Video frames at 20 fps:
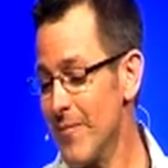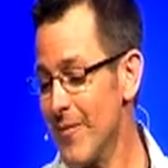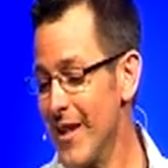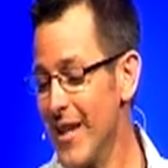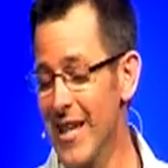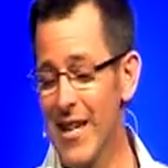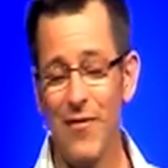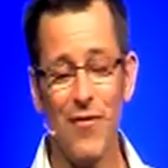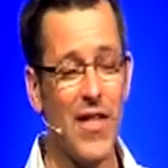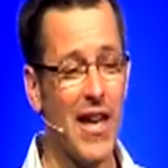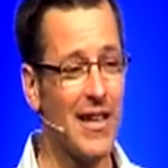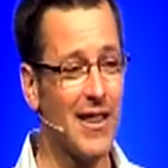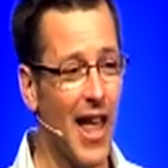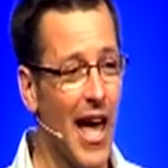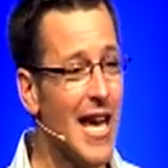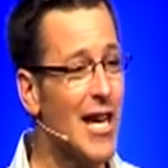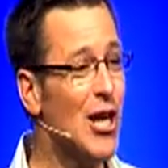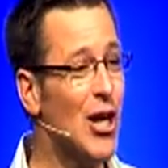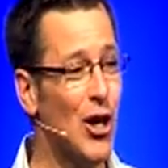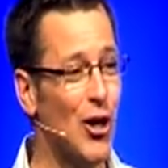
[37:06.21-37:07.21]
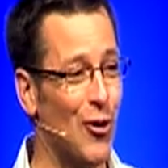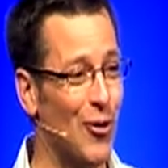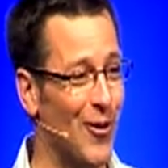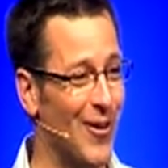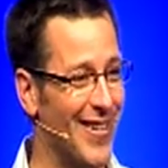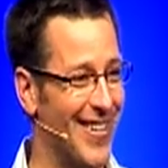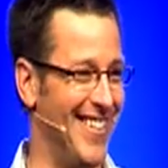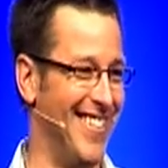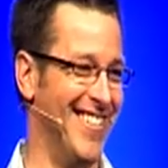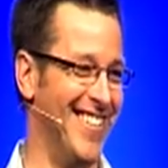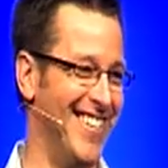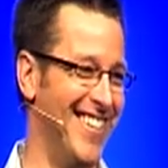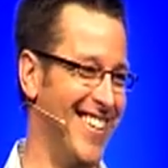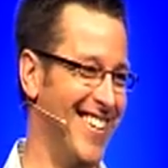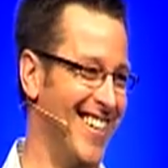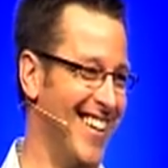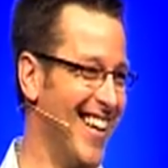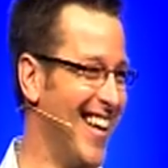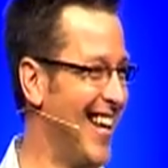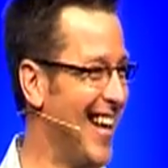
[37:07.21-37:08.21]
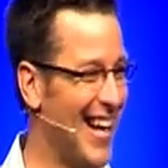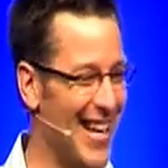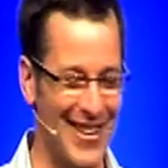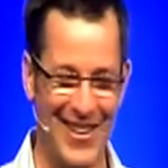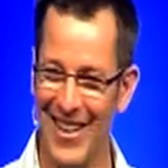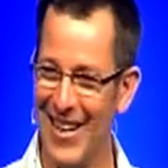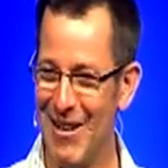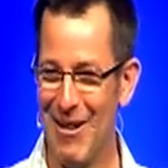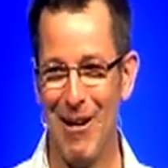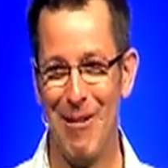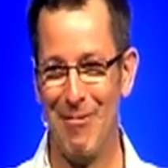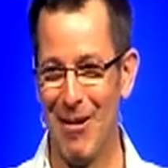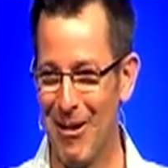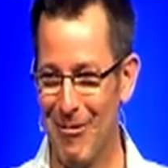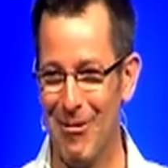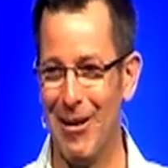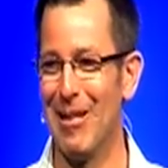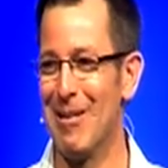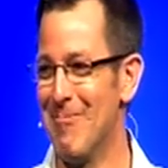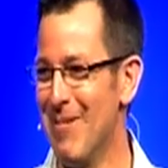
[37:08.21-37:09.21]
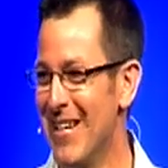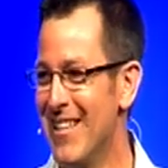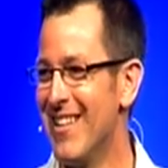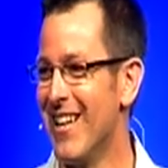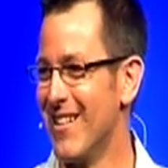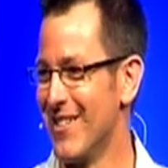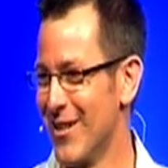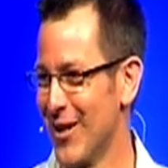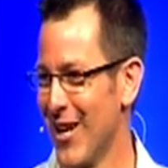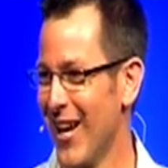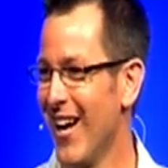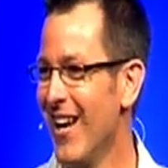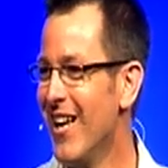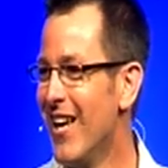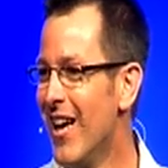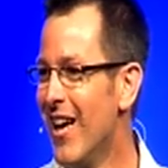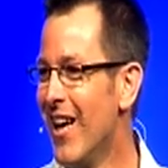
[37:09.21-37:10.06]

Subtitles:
If they like you, I really mean this, okay?